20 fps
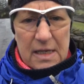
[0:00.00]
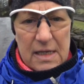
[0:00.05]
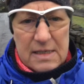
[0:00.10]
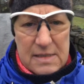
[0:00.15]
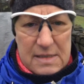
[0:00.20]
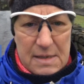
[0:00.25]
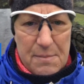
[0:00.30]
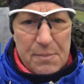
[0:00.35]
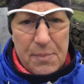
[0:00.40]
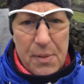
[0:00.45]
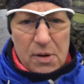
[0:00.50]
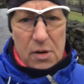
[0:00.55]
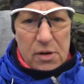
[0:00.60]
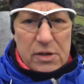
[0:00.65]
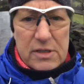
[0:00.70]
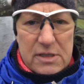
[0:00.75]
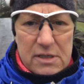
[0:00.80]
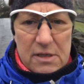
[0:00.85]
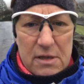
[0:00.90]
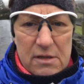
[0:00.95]
It's
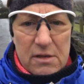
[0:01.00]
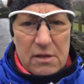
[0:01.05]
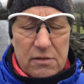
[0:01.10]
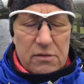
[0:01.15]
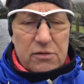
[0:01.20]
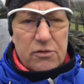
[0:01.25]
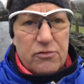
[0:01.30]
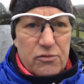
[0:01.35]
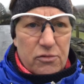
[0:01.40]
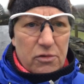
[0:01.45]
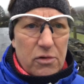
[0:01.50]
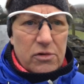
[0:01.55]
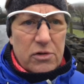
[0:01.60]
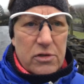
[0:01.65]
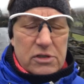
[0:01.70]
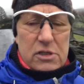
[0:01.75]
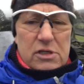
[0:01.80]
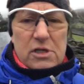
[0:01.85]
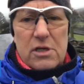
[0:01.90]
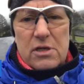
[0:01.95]
important that the
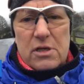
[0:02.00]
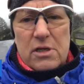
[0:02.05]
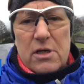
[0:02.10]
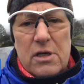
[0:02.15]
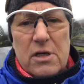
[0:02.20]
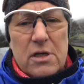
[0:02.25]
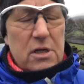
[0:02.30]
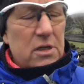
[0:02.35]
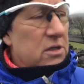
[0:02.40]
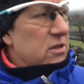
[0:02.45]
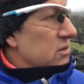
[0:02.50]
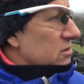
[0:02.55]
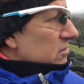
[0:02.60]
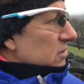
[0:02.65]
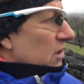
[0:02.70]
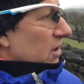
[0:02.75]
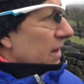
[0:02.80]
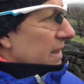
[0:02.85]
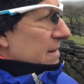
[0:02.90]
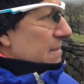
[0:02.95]
drugs do
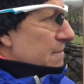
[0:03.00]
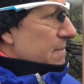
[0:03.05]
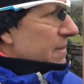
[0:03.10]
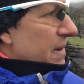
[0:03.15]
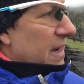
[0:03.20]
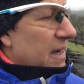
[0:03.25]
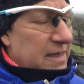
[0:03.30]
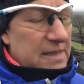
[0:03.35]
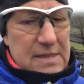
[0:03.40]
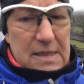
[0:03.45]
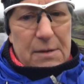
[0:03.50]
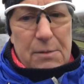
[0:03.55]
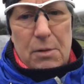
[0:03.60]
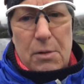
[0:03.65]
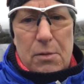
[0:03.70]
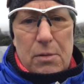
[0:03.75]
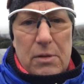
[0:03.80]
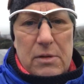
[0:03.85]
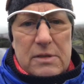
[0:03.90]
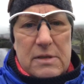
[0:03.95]
not impact our
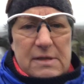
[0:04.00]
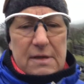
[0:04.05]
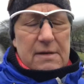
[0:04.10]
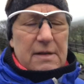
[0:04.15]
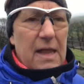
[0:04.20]
quality of